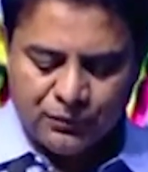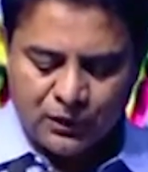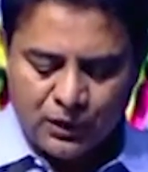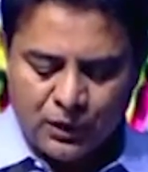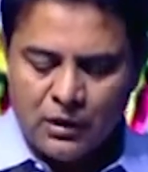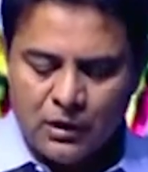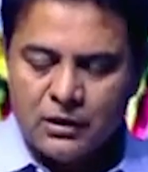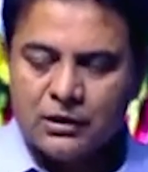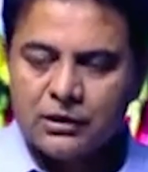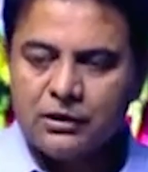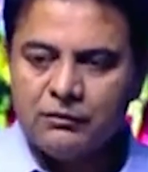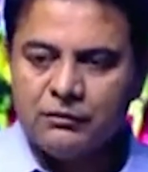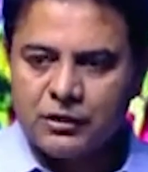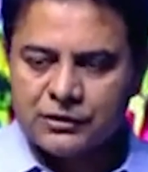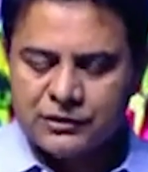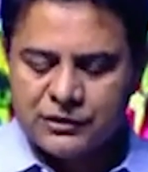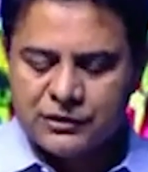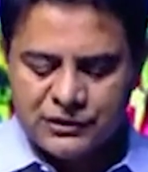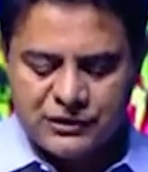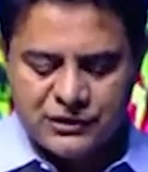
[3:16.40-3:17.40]

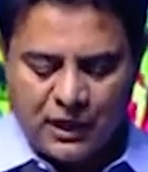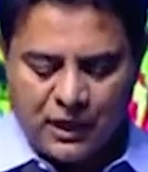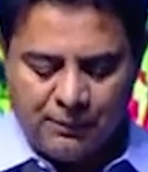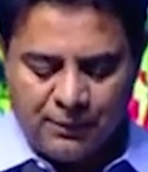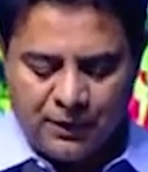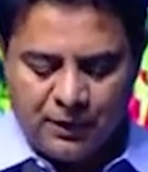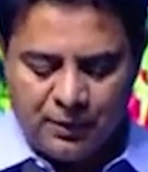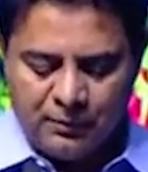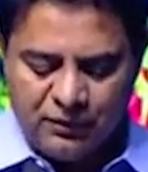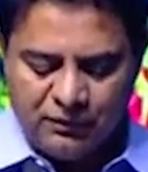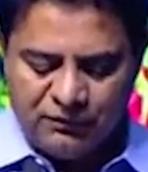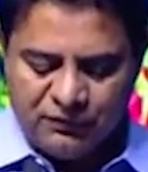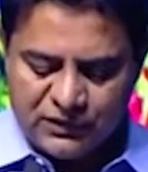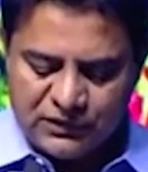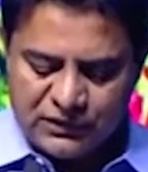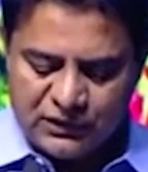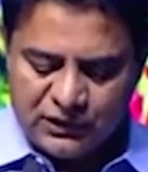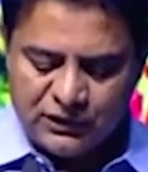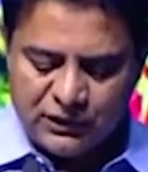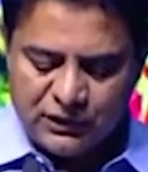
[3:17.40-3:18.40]
T-Works' upcoming
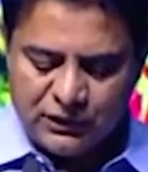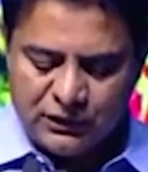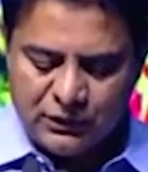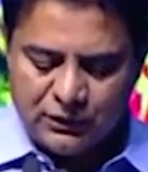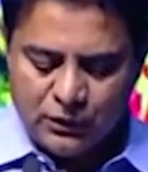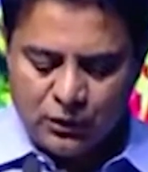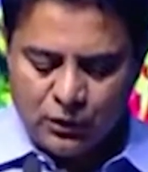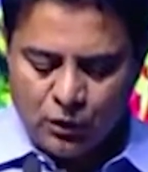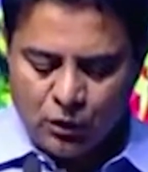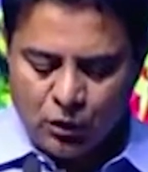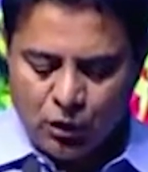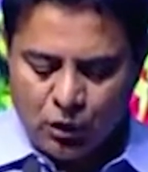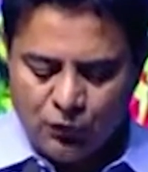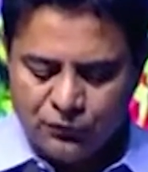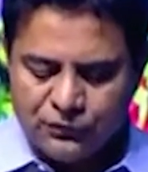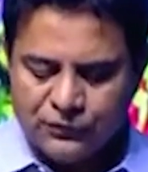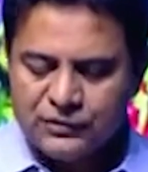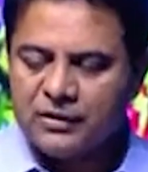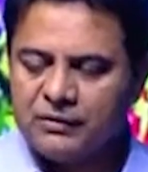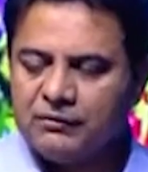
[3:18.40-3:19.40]
facility of
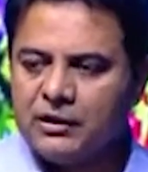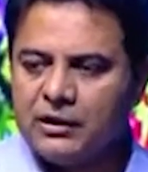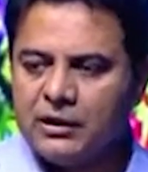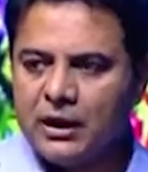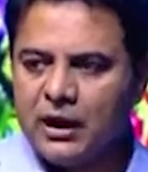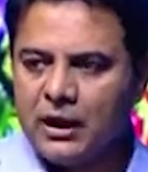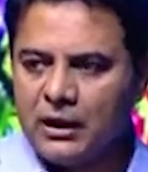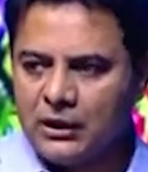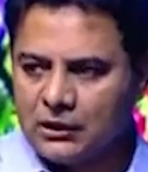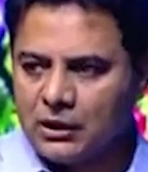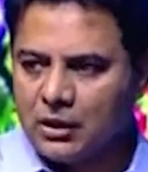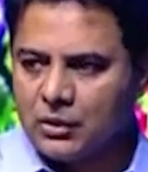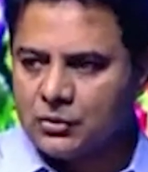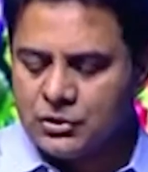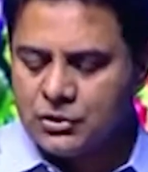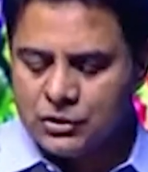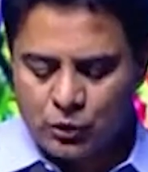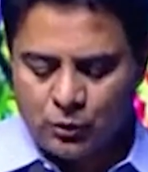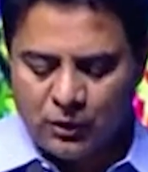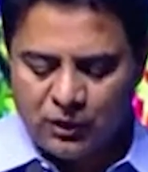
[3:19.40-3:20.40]
78,000
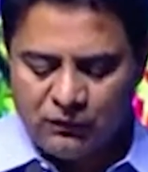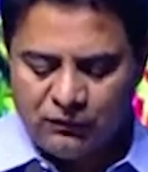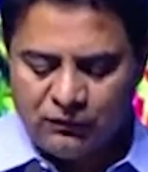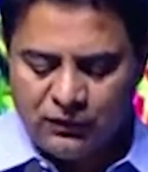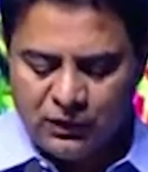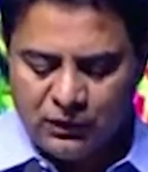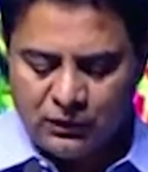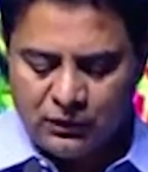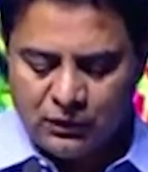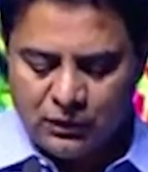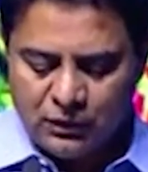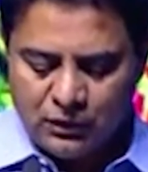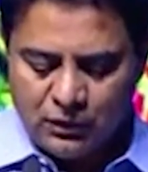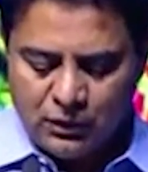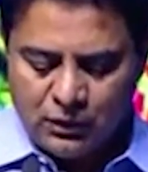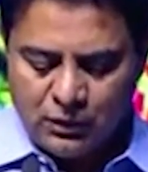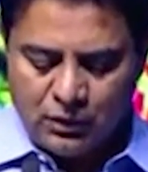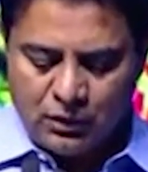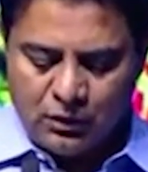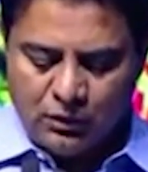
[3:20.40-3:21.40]
square feet
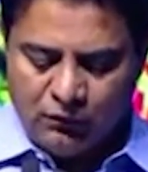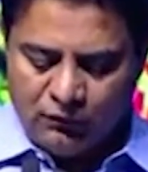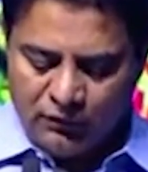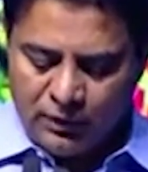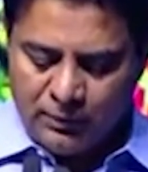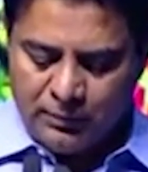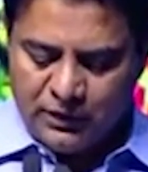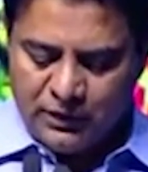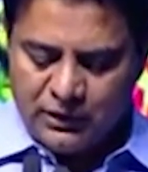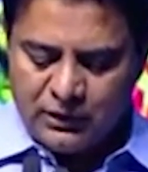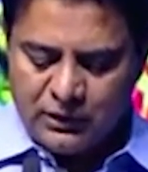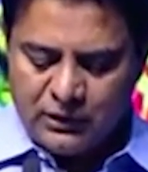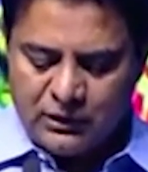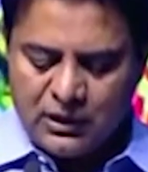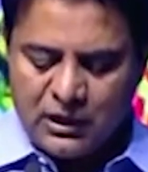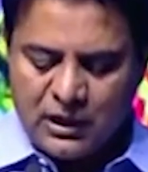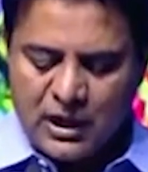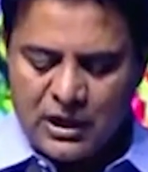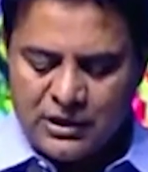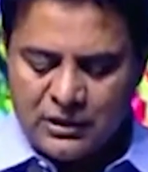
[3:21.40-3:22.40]
will be the
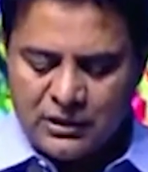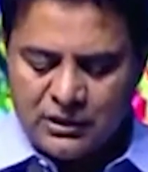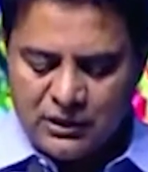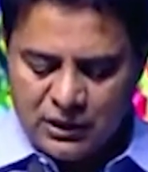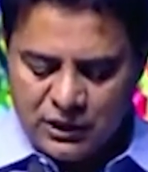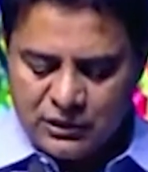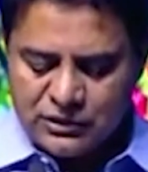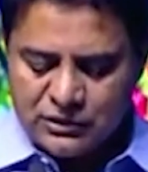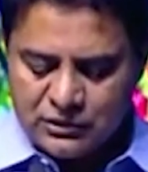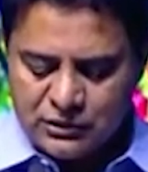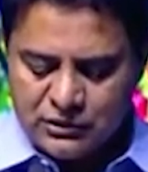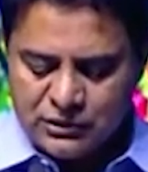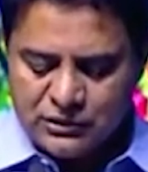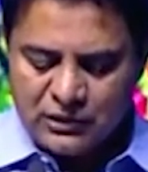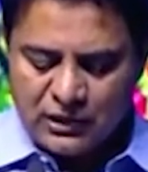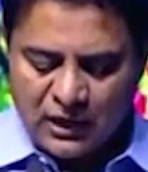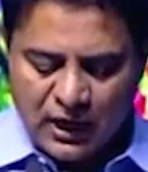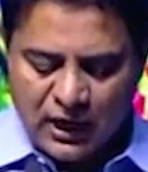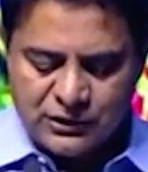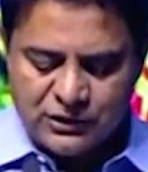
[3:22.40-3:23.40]
nation's
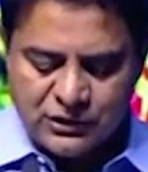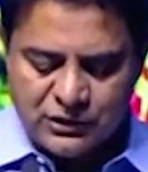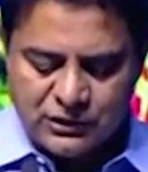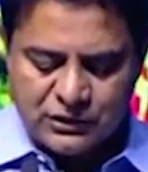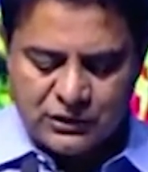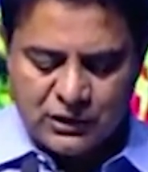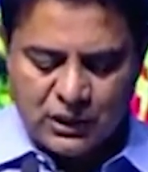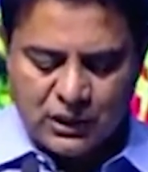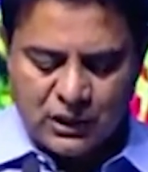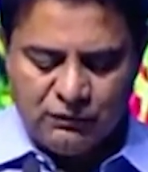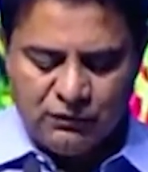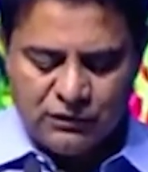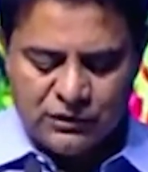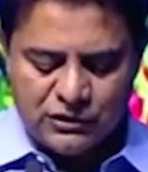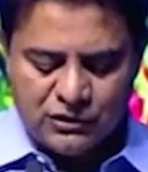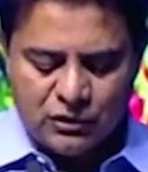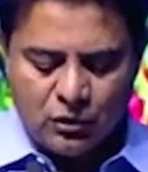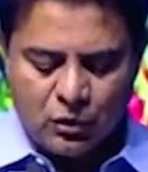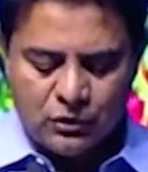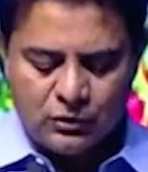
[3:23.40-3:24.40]
largest, and we
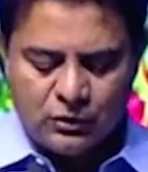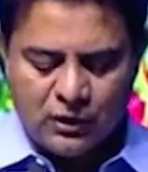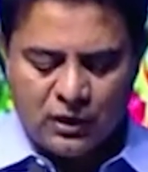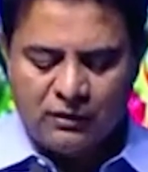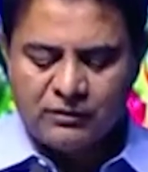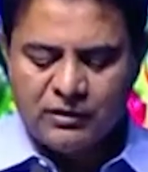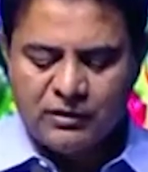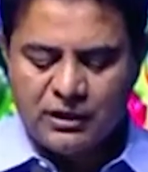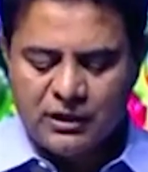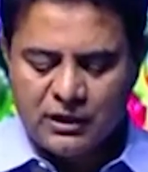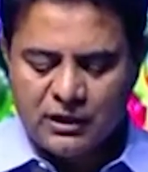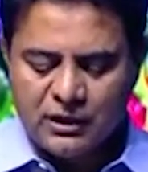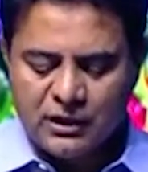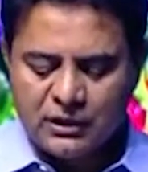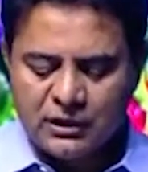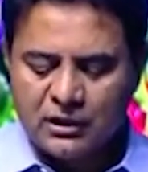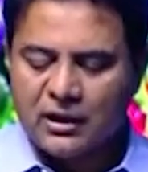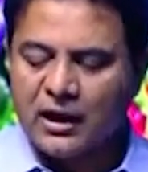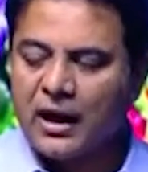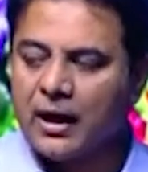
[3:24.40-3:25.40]
shall also have a
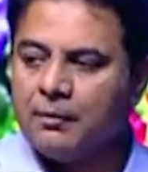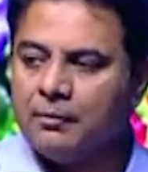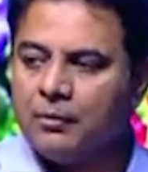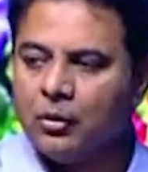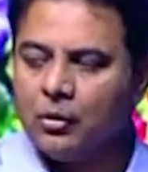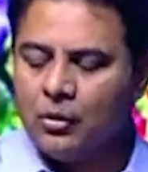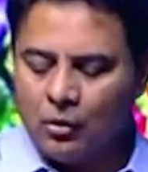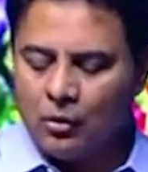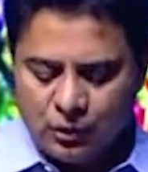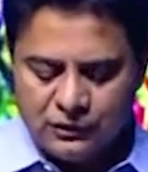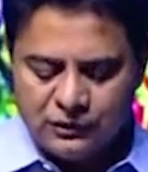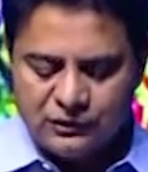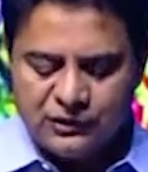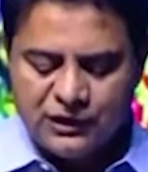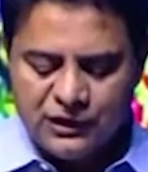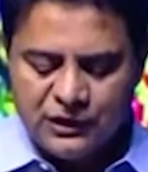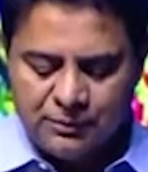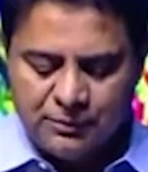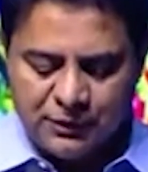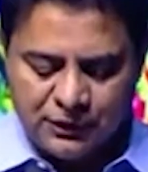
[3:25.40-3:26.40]
dedicated lab on
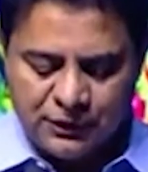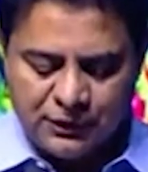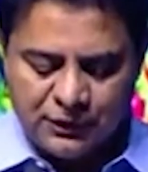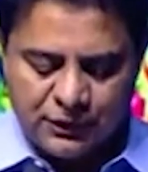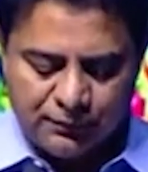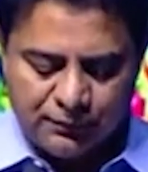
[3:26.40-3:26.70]
3D printing.